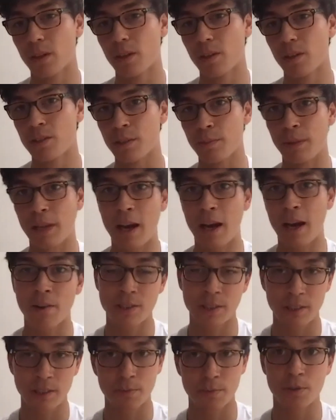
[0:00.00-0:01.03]

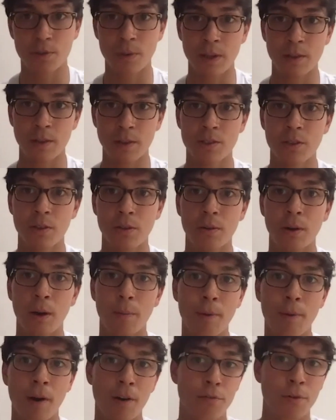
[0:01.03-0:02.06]
similarities between the two,
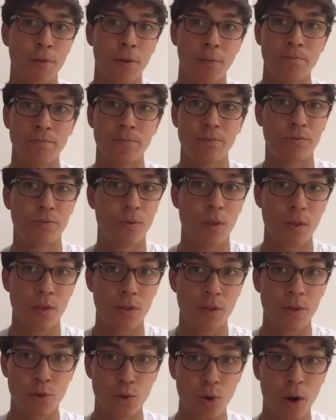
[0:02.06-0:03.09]
apart from
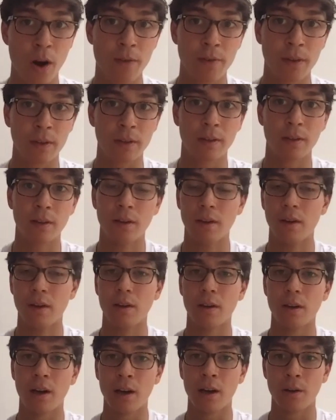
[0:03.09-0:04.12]
the driving,
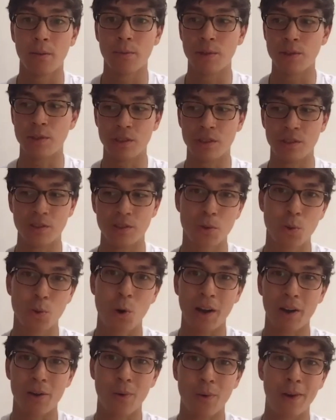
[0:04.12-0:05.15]
which is
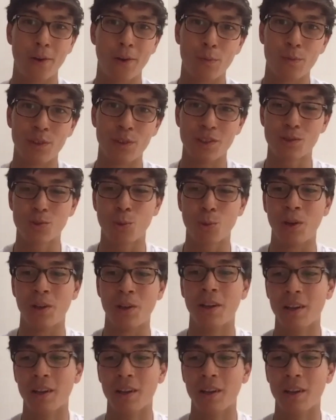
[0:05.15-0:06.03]
quite an obvious one.